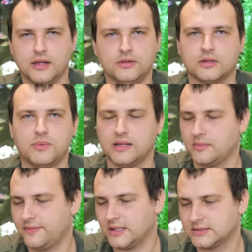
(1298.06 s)
Don't mind
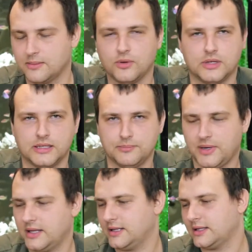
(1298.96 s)
me, fellas, I'm already
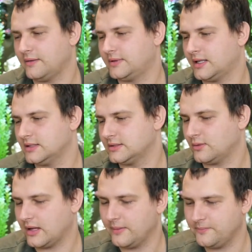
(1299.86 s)
brain dead after this,
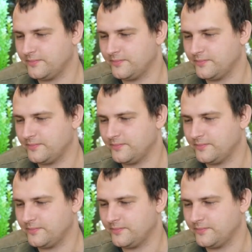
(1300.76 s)
okay?